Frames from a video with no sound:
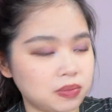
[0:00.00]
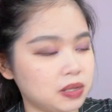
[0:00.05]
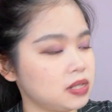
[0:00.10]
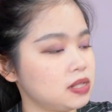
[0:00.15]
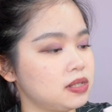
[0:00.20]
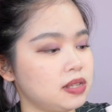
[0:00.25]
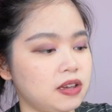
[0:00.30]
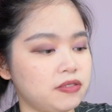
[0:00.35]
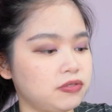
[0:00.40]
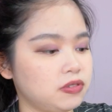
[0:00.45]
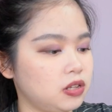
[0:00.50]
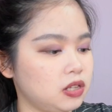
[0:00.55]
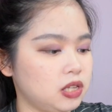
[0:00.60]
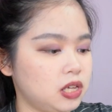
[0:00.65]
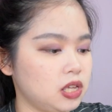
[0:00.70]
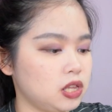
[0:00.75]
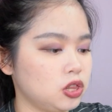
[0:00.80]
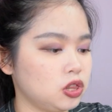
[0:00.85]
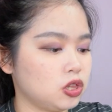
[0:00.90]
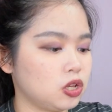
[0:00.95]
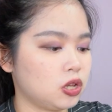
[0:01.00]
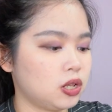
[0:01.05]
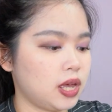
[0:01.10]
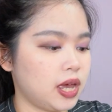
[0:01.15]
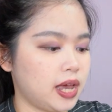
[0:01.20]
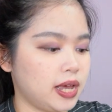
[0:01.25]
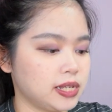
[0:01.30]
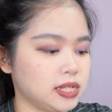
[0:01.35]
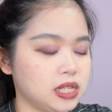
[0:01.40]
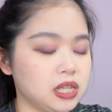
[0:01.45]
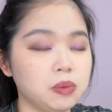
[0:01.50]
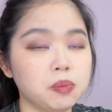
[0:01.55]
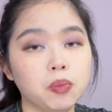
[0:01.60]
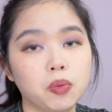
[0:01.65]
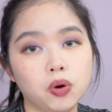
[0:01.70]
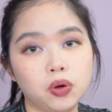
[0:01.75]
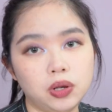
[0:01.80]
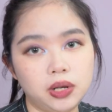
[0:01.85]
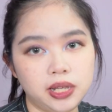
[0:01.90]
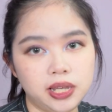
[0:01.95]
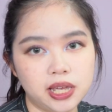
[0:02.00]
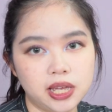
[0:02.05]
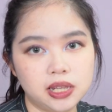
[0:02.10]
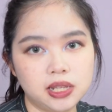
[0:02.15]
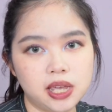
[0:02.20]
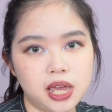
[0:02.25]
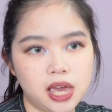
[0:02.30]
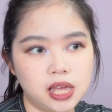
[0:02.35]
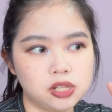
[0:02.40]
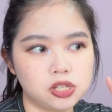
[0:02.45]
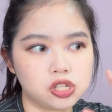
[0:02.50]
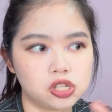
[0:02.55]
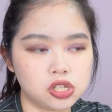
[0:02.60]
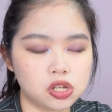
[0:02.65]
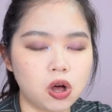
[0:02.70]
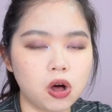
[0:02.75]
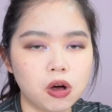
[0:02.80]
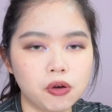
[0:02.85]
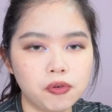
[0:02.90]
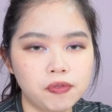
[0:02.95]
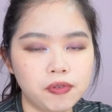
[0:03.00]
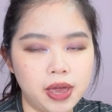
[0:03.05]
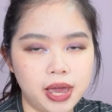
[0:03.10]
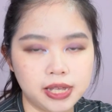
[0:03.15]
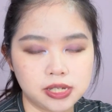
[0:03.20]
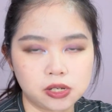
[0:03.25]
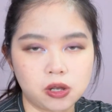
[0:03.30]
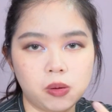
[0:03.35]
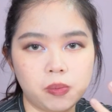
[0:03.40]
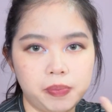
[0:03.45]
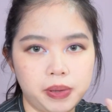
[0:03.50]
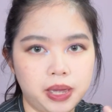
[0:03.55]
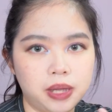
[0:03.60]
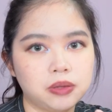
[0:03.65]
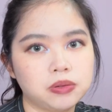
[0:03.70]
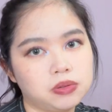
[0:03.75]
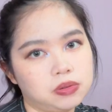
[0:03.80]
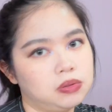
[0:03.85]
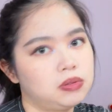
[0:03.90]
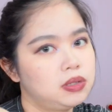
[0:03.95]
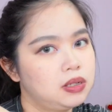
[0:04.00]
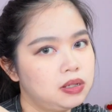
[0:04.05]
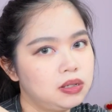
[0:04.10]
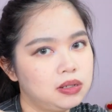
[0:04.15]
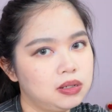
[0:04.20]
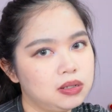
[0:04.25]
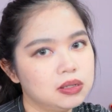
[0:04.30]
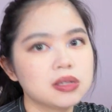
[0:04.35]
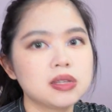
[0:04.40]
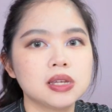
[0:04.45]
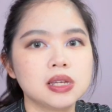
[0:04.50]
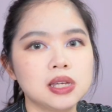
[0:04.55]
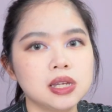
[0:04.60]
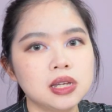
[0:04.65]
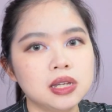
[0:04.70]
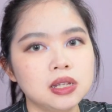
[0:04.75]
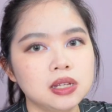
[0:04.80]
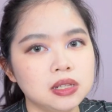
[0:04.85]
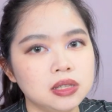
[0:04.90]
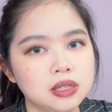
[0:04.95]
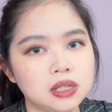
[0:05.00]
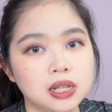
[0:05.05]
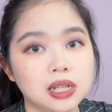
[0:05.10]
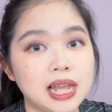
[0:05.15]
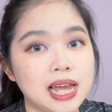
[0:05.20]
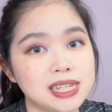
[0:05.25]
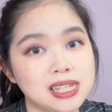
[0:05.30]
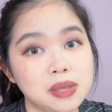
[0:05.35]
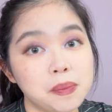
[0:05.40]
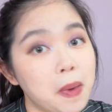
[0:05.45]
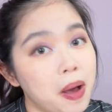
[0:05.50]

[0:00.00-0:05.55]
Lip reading: but it's definitely not as emollient and soft as compared to the Glassy